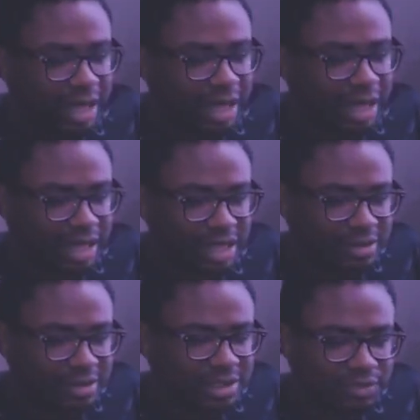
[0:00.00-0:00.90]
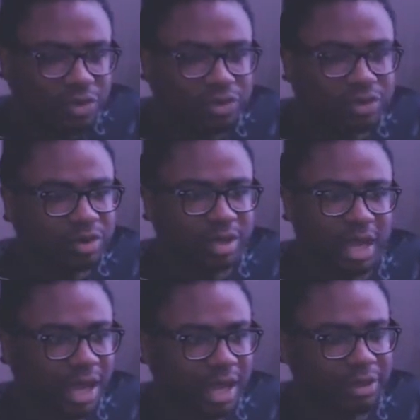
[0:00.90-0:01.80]
Like, it's bordering
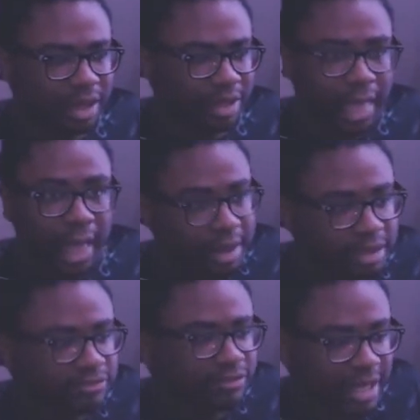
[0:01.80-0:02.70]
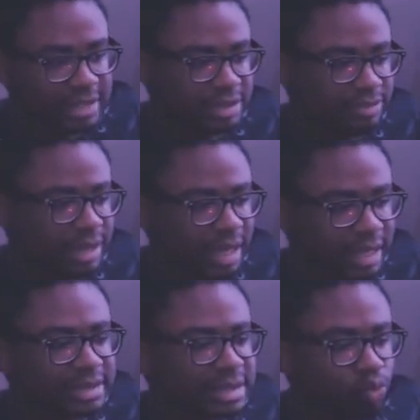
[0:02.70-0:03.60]
on the line of lazy, but at least